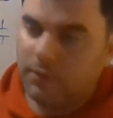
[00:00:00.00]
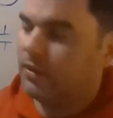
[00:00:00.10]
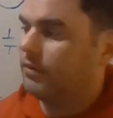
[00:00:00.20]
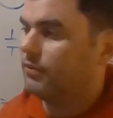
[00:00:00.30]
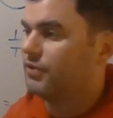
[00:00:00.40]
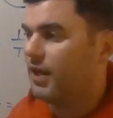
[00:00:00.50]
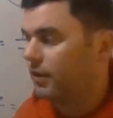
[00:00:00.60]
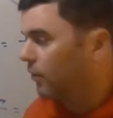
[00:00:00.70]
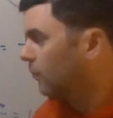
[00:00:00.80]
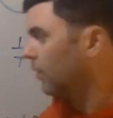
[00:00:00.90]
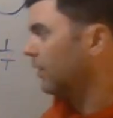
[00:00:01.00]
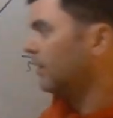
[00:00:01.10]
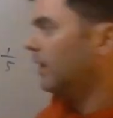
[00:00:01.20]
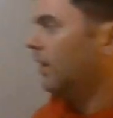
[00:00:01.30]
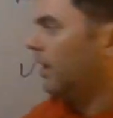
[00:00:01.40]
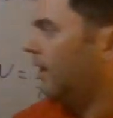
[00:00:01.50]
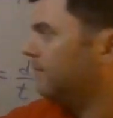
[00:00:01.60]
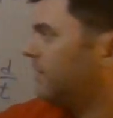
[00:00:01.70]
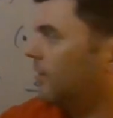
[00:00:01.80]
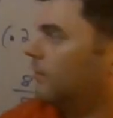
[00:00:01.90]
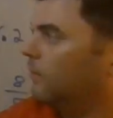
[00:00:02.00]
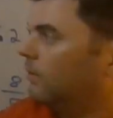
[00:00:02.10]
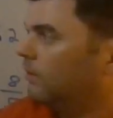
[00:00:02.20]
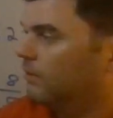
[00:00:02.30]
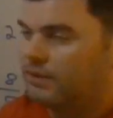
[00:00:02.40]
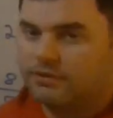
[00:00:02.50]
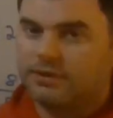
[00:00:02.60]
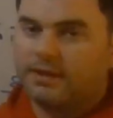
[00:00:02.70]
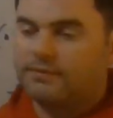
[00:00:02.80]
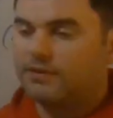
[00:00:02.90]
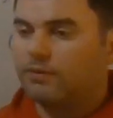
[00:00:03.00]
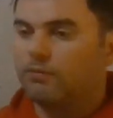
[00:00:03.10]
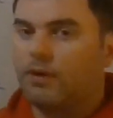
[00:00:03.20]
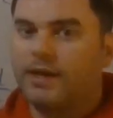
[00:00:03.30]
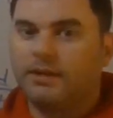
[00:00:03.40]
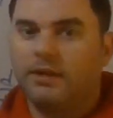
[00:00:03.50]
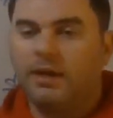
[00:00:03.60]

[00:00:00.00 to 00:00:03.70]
will check your work, tell you that you're getting everything right.